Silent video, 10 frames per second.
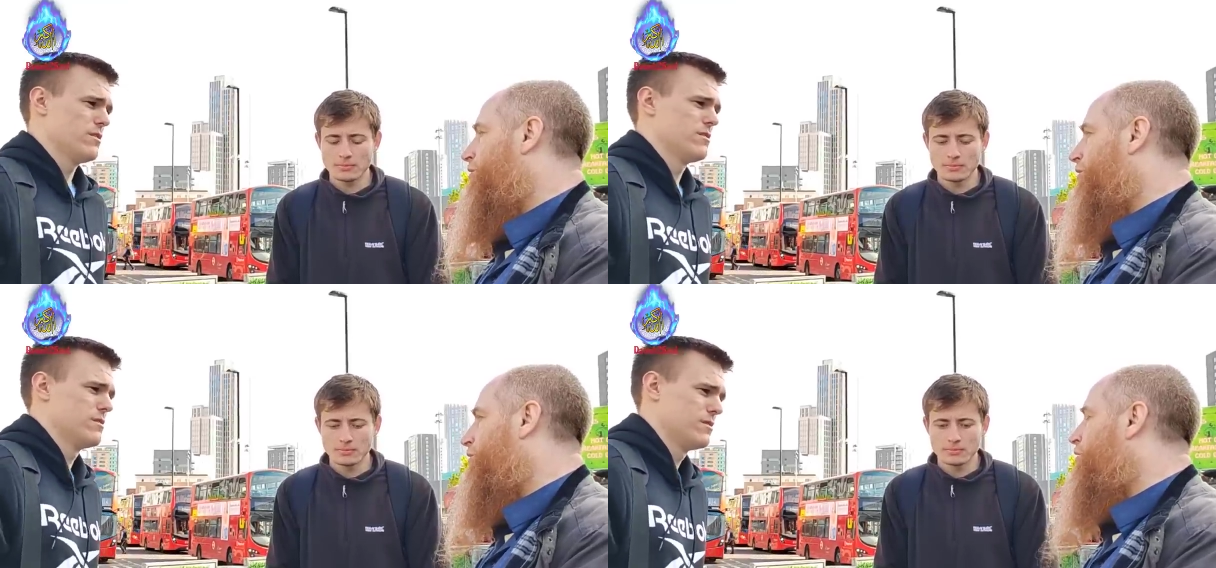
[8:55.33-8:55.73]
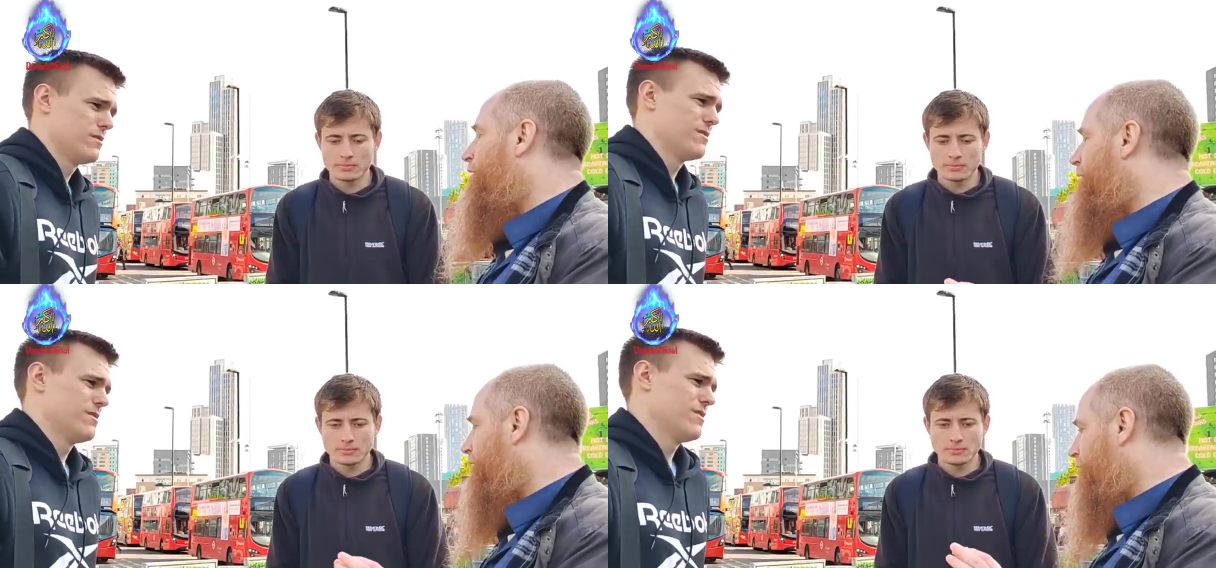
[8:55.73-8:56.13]
Speaker 1: Yeah. You
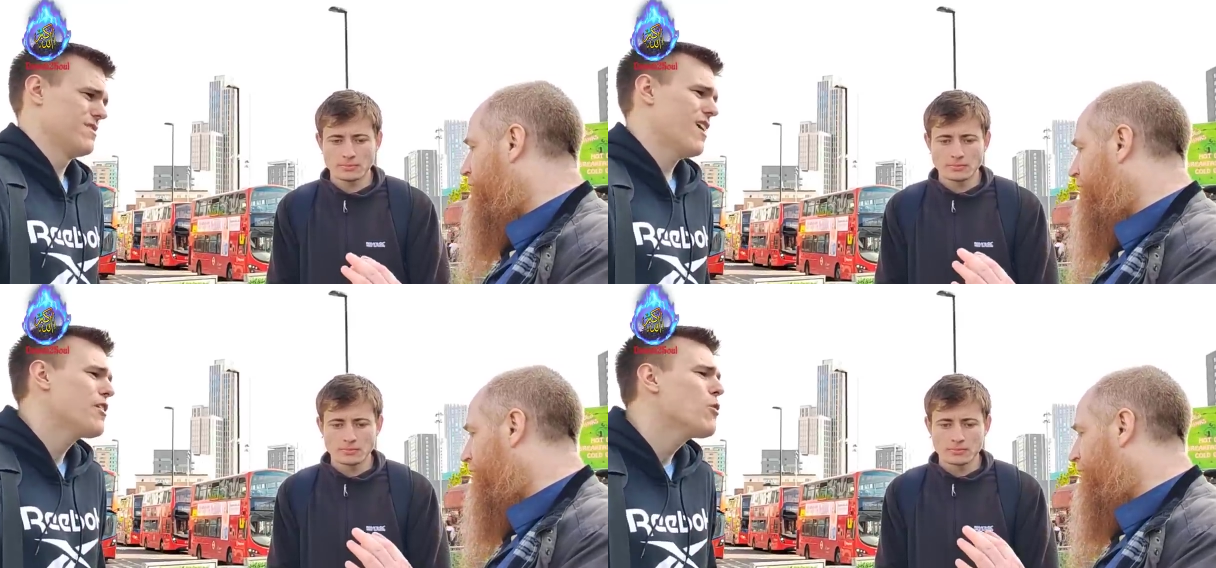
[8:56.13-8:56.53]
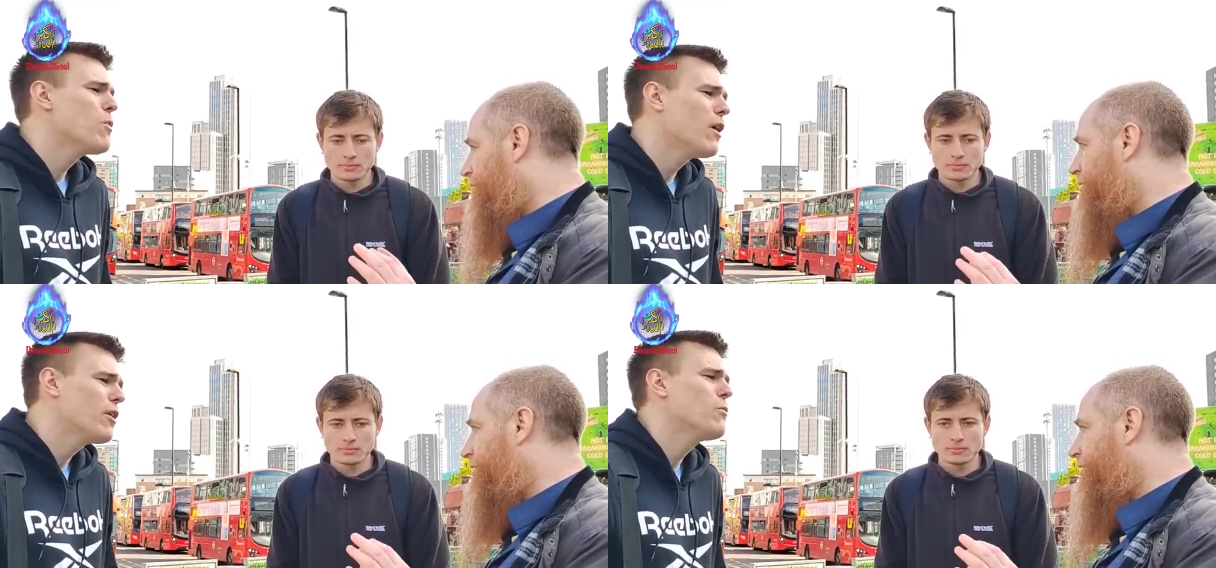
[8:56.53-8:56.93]
know. I know.
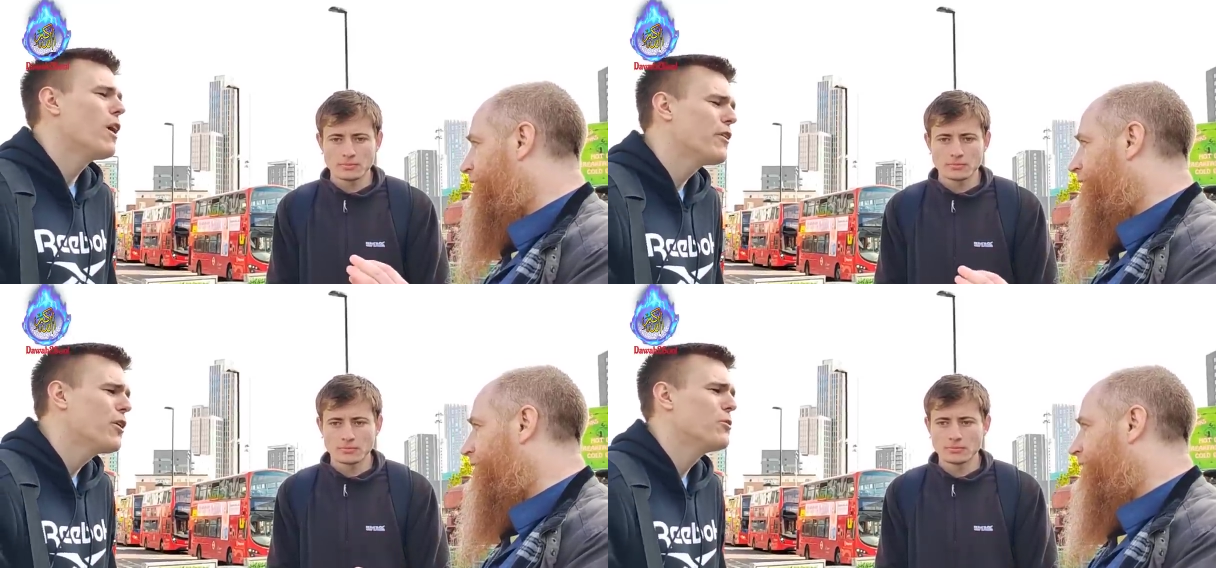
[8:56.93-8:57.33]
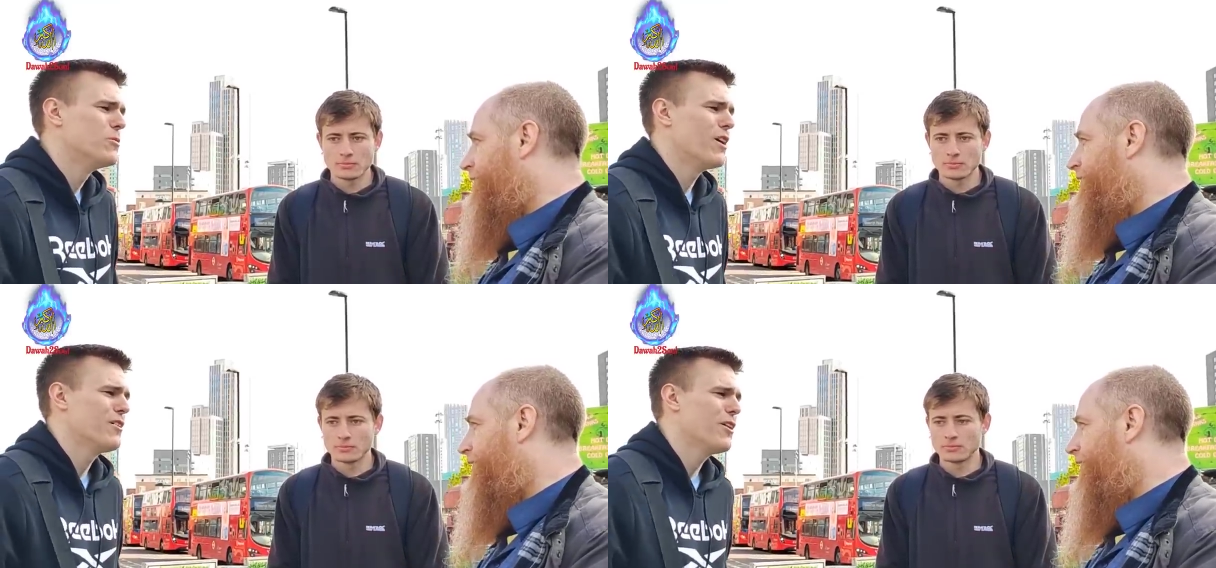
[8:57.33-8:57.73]

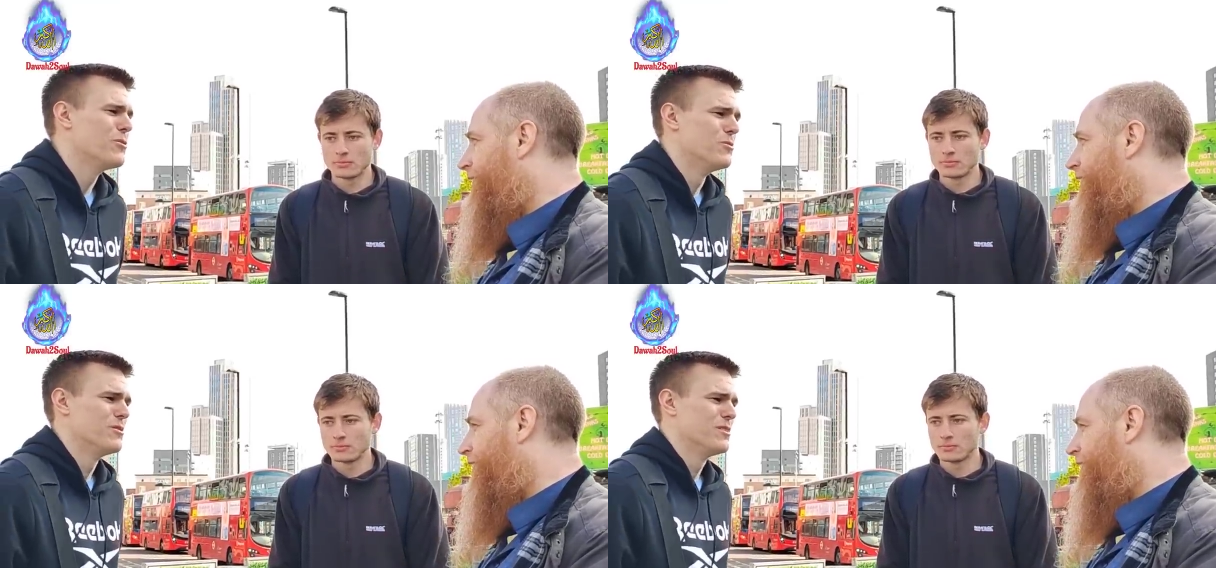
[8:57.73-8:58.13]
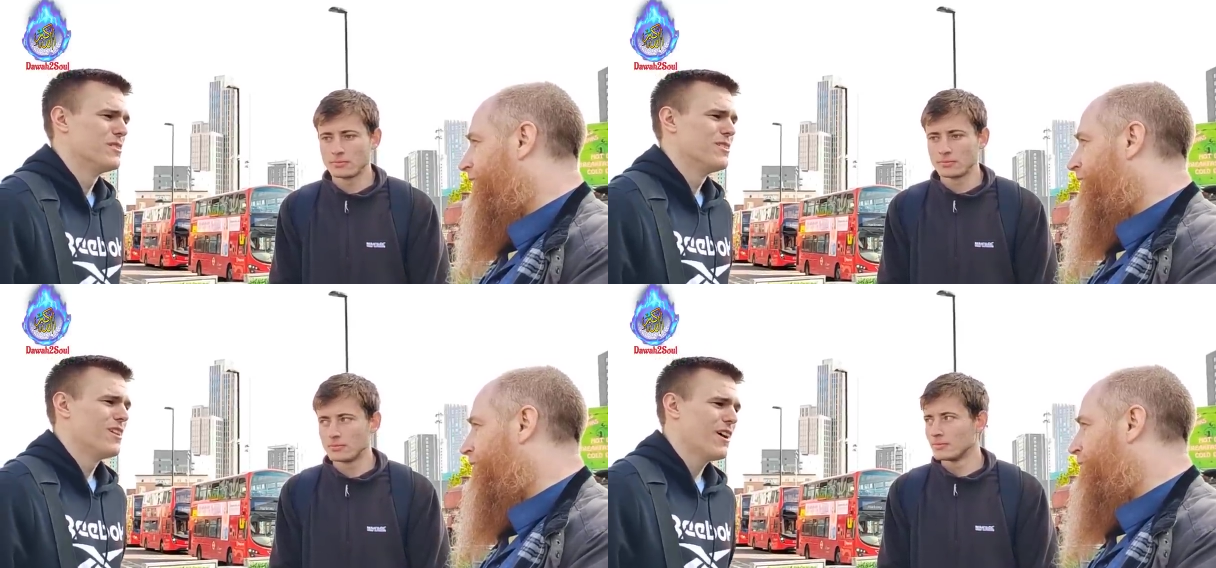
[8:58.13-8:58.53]

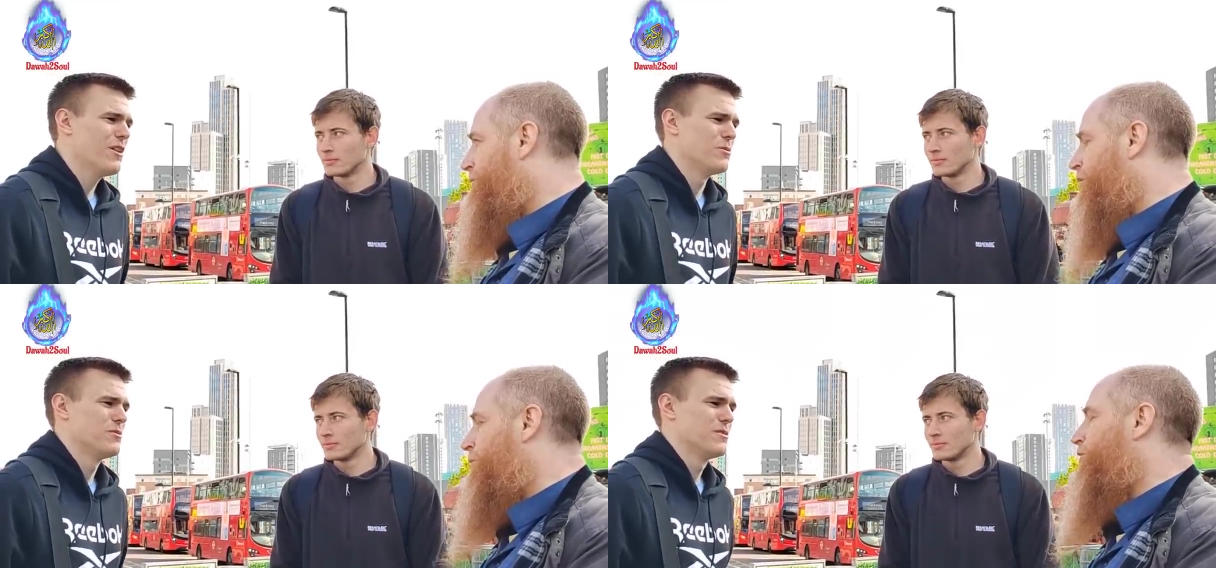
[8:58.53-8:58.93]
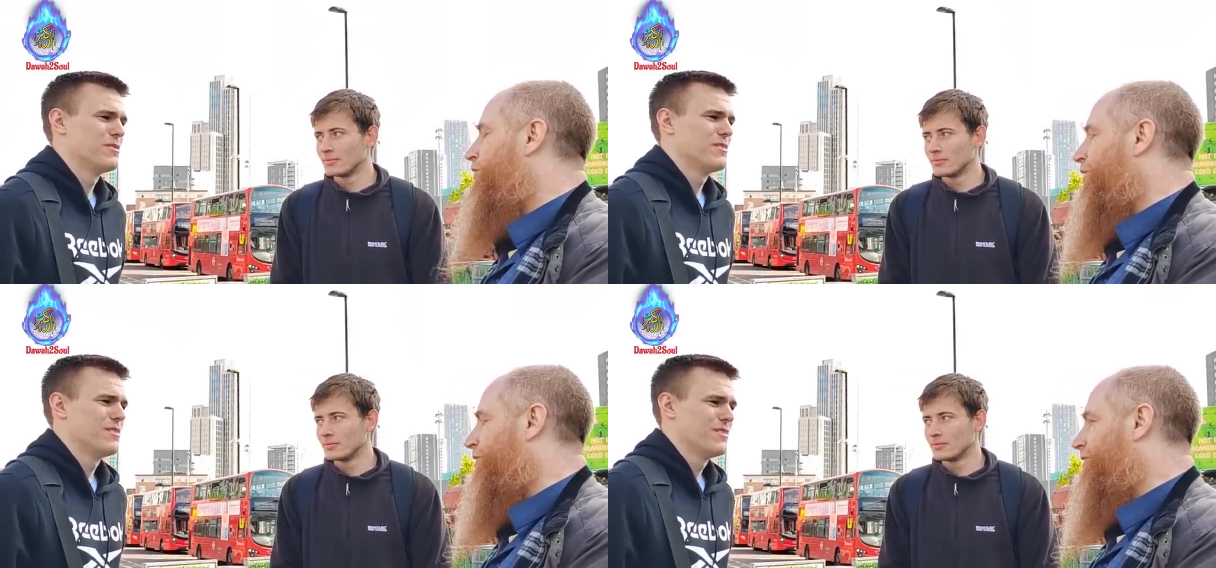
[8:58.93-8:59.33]
What do
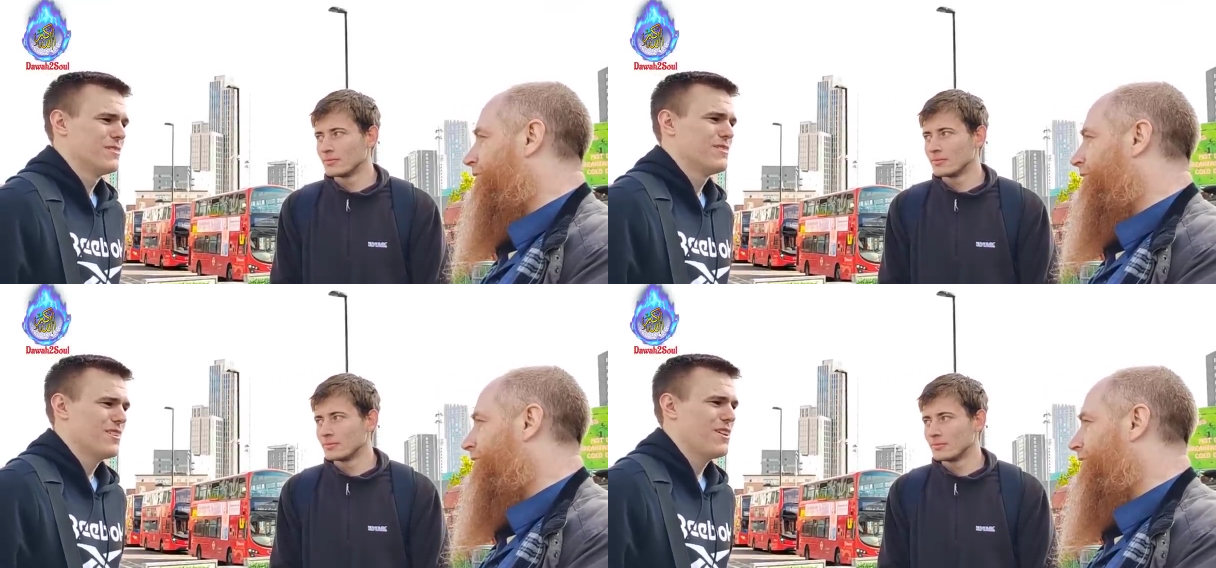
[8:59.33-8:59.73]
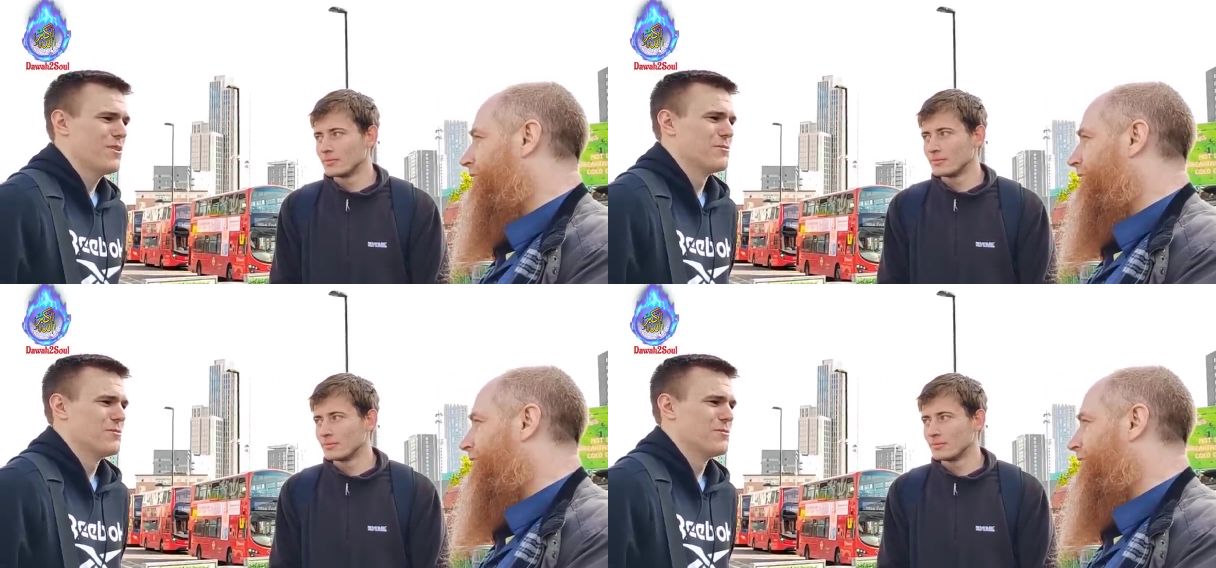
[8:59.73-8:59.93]
you know? I